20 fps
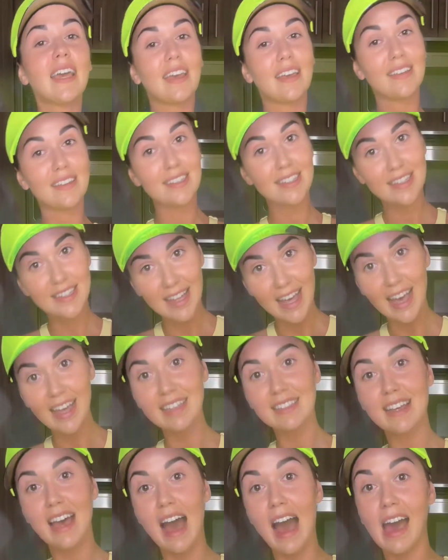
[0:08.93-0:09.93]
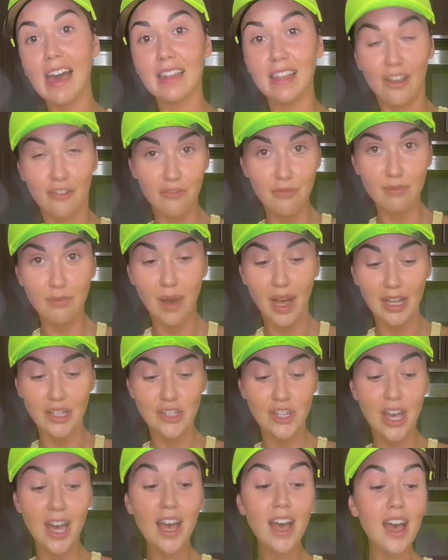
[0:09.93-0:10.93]
Instead, I love
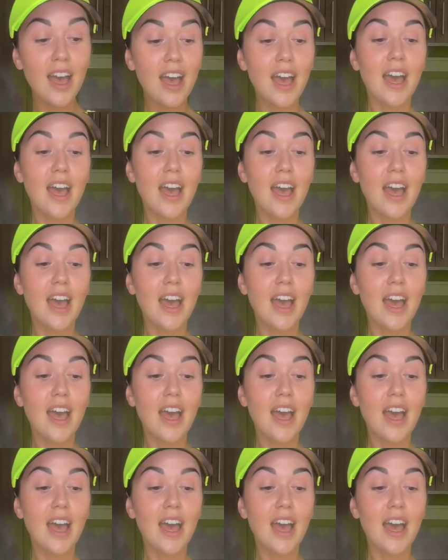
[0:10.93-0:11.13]
matcha,